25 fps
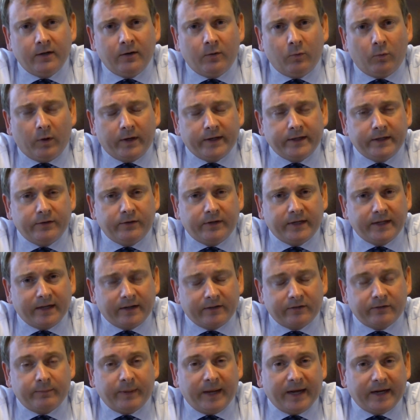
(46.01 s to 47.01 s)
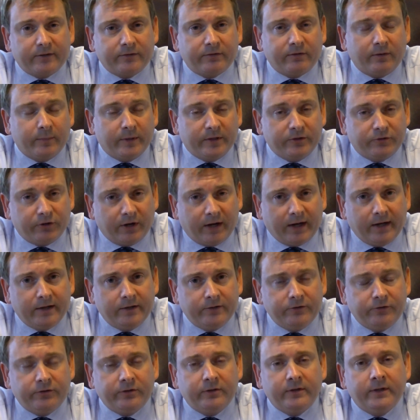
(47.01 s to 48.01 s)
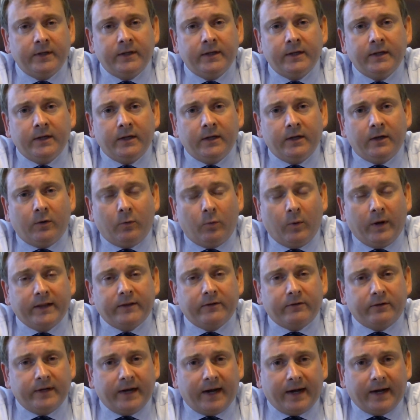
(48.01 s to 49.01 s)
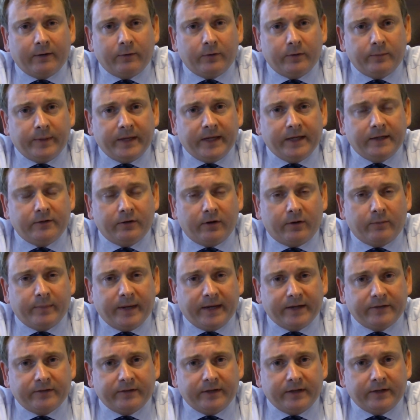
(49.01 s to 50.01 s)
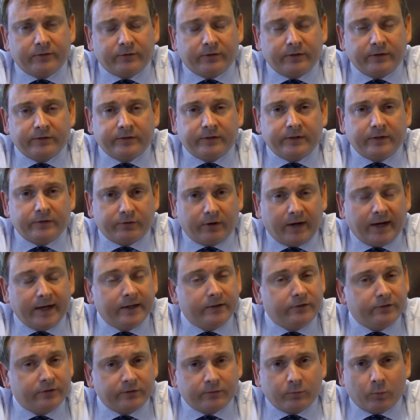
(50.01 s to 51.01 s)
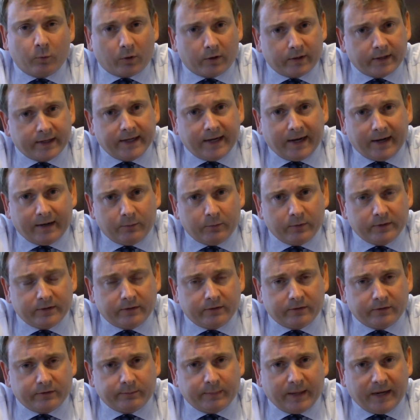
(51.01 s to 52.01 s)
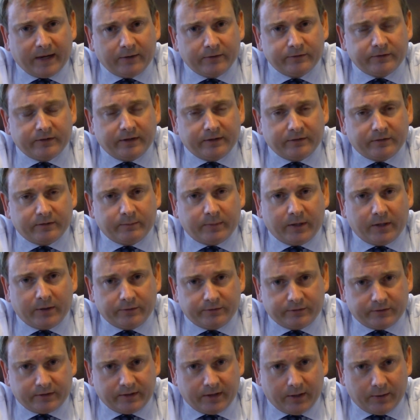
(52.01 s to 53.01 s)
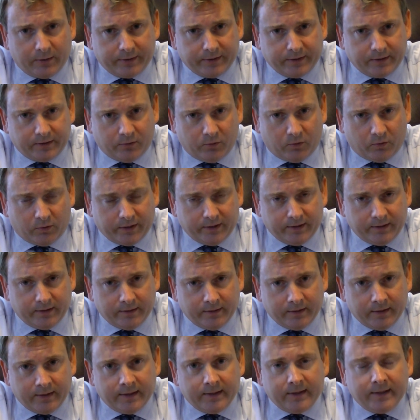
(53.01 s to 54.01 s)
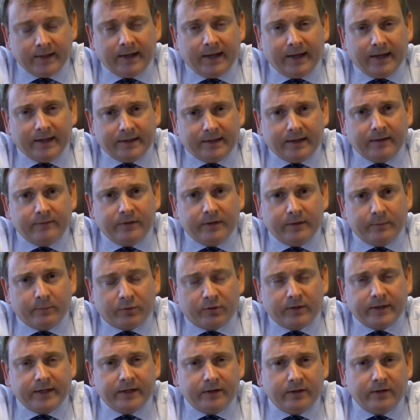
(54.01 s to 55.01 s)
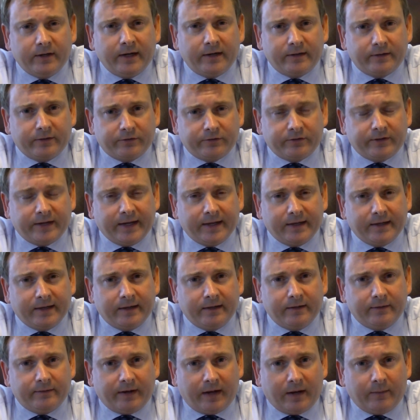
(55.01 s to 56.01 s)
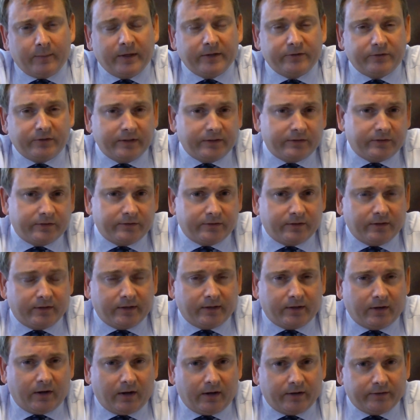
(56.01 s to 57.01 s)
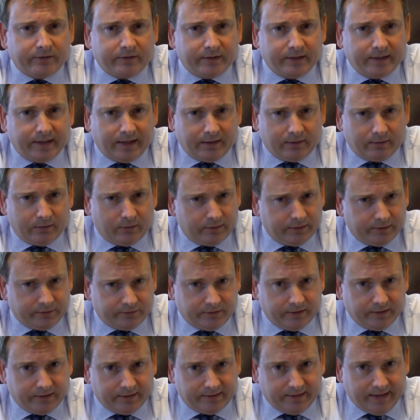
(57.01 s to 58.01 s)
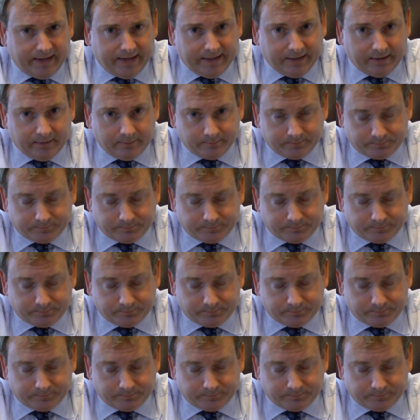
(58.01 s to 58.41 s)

what you can expect from a judge, whether or not it would be in your best interest to try to just work it out with your spouse as opposed to going to court, and give you a pretty good understanding of how much this is going to cost and how long it's going to take.